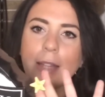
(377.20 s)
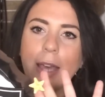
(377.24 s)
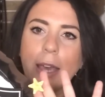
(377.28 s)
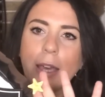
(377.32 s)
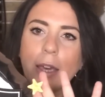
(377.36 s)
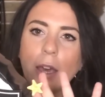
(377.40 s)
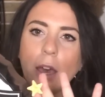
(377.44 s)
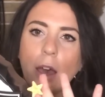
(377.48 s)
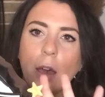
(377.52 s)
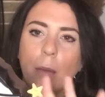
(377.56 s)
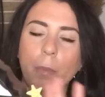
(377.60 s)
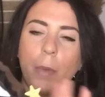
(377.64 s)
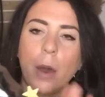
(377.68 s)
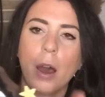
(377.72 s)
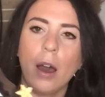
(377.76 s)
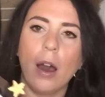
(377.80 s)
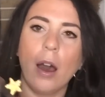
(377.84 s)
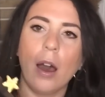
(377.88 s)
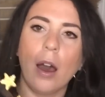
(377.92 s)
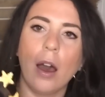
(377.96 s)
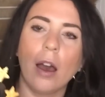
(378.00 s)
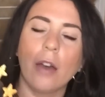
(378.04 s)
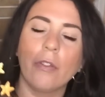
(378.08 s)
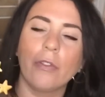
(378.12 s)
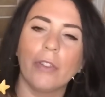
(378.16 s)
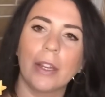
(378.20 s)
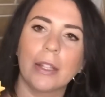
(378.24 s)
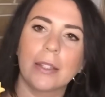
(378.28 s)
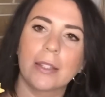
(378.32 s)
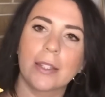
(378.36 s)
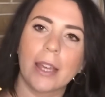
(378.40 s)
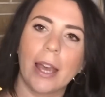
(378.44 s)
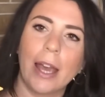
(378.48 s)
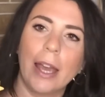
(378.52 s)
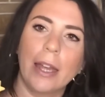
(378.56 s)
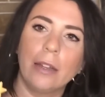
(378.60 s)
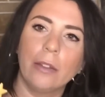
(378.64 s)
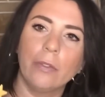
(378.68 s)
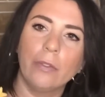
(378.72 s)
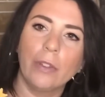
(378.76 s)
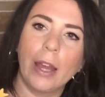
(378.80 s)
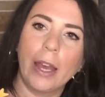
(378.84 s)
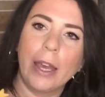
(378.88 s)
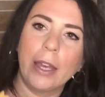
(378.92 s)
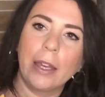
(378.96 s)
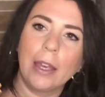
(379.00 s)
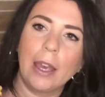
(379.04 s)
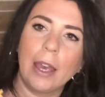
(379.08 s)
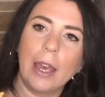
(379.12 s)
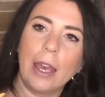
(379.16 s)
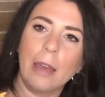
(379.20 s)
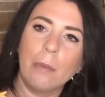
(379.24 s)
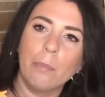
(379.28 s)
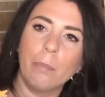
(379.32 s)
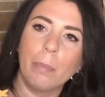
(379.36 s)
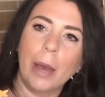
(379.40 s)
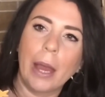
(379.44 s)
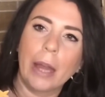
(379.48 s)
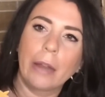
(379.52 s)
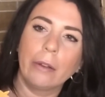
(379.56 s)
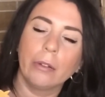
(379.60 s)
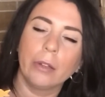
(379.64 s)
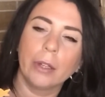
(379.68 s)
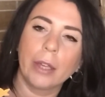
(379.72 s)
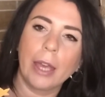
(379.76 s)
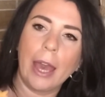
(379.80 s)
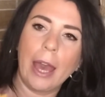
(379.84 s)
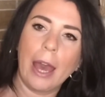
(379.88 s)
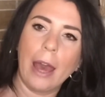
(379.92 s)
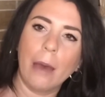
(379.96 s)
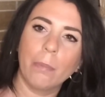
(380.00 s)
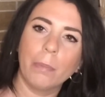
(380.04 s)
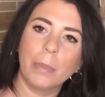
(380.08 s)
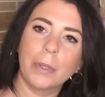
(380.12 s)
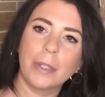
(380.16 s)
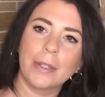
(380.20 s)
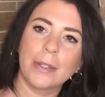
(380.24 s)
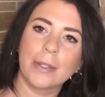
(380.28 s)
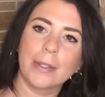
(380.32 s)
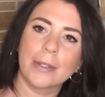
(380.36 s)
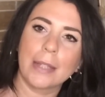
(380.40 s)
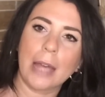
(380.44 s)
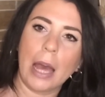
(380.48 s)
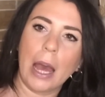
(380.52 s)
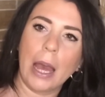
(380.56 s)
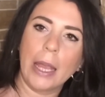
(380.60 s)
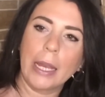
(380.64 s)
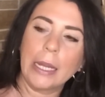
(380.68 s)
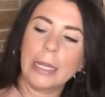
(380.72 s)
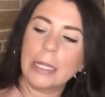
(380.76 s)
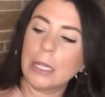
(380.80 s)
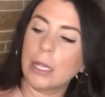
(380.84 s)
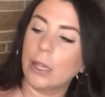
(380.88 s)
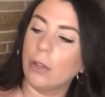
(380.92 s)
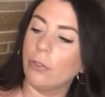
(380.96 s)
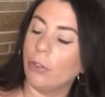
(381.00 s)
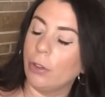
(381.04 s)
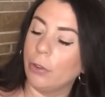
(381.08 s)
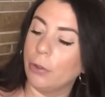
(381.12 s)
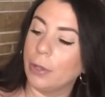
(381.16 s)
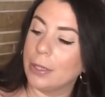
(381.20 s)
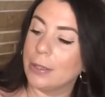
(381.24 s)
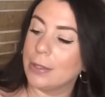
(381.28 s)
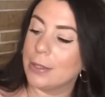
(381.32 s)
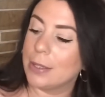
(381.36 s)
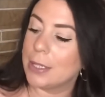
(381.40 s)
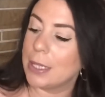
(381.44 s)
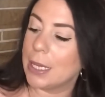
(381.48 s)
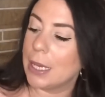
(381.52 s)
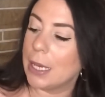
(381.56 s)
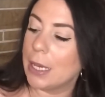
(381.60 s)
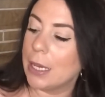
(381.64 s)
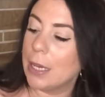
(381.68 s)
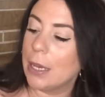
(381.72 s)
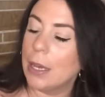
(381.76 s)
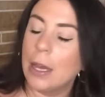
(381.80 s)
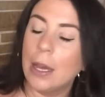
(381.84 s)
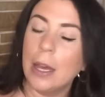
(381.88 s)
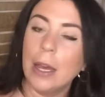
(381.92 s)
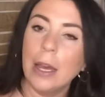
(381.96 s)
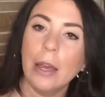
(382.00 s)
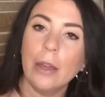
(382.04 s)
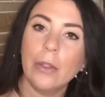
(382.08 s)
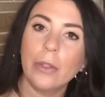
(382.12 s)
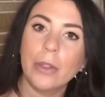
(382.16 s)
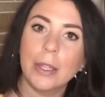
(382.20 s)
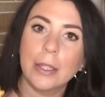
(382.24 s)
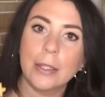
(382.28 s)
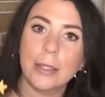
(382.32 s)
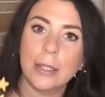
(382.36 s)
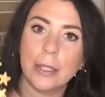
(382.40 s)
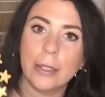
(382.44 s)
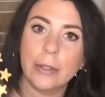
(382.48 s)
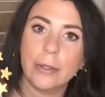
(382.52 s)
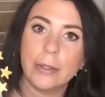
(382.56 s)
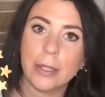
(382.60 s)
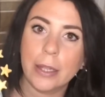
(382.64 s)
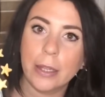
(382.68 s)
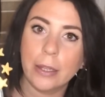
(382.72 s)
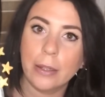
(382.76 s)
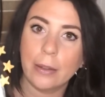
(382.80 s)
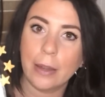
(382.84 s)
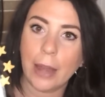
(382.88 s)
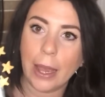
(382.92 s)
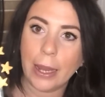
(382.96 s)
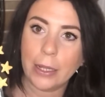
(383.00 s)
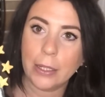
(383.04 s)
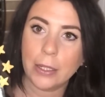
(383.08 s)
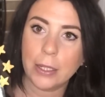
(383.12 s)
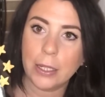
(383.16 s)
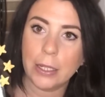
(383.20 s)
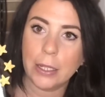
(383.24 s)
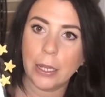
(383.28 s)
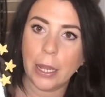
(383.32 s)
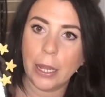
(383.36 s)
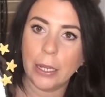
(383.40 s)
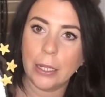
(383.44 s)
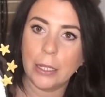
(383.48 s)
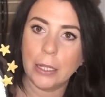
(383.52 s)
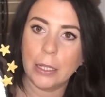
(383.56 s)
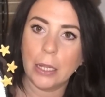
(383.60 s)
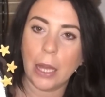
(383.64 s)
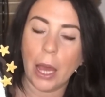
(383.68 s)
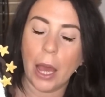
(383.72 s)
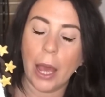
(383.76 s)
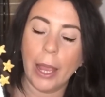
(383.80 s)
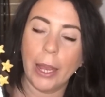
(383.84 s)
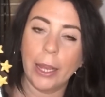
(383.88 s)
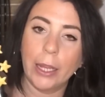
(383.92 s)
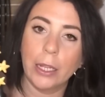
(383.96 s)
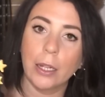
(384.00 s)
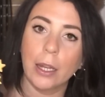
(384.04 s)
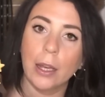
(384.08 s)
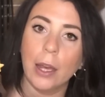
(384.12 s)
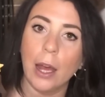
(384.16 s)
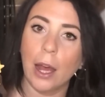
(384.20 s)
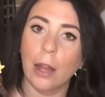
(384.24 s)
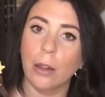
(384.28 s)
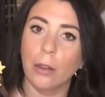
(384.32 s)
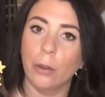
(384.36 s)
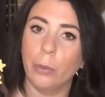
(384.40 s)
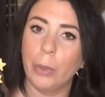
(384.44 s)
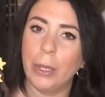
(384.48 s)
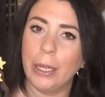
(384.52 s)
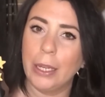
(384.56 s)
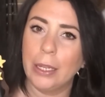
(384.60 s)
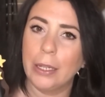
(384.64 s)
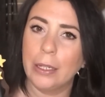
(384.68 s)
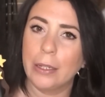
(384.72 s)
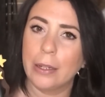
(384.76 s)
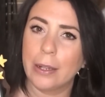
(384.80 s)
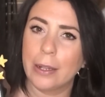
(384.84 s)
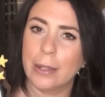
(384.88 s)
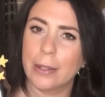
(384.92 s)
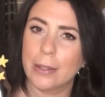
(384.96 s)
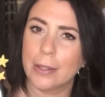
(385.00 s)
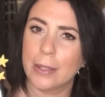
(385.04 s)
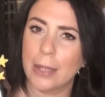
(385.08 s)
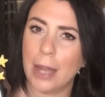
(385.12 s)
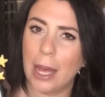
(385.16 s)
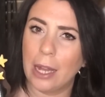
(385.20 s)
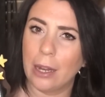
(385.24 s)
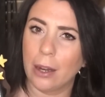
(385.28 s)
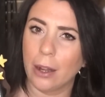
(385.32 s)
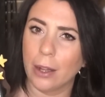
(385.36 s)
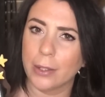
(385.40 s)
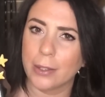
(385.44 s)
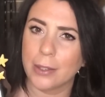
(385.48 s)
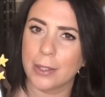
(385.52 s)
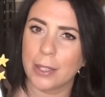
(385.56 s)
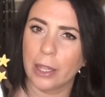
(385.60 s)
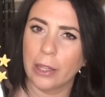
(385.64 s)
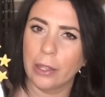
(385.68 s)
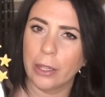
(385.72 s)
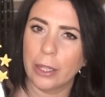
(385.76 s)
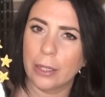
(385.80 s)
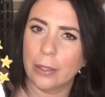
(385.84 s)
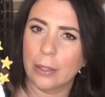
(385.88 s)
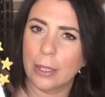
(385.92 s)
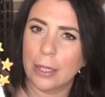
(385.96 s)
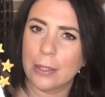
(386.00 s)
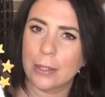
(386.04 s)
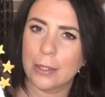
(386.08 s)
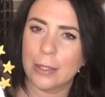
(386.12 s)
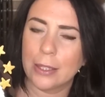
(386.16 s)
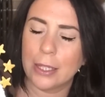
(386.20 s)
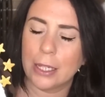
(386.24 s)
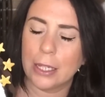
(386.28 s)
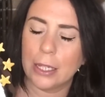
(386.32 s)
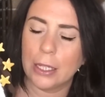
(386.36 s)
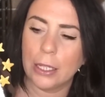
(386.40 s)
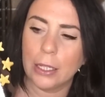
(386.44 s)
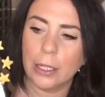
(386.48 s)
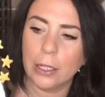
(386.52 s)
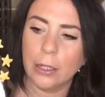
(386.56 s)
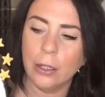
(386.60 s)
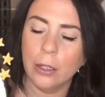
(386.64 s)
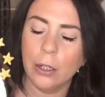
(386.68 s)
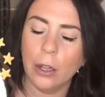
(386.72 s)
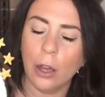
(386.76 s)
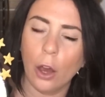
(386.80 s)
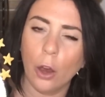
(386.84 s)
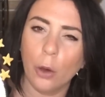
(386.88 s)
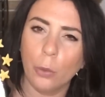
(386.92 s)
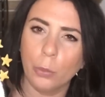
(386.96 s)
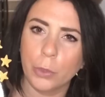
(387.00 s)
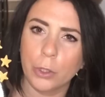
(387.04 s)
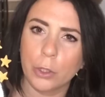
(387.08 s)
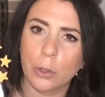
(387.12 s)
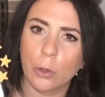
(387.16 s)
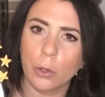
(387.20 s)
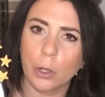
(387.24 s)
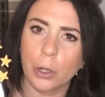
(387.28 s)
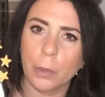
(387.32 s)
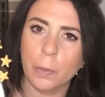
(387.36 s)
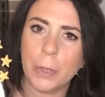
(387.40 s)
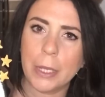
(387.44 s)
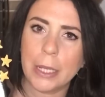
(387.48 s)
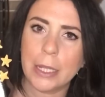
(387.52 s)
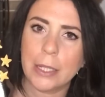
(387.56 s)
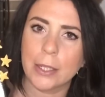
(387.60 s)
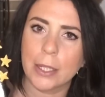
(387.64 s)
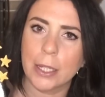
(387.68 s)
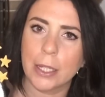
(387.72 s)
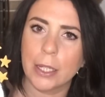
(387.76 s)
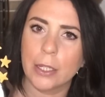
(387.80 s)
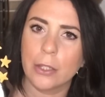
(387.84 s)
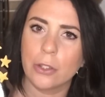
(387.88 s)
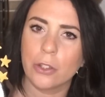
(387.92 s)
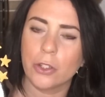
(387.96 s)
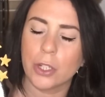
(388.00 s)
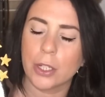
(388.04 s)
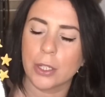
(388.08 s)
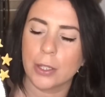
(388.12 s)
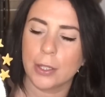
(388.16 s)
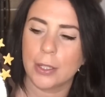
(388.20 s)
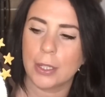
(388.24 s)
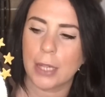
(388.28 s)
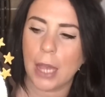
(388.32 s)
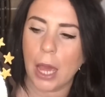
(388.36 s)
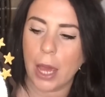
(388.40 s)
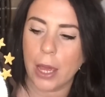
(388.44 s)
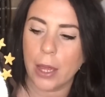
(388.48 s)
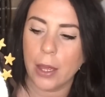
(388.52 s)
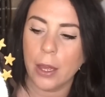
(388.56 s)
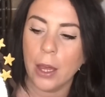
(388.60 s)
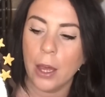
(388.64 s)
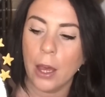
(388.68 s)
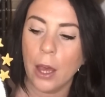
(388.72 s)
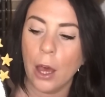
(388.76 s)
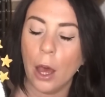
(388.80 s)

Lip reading: that come off. It's kind of like a bottle cap design, if you can see. This is $19.99. Halloween is not on sale, at least the home decor pieces just yet,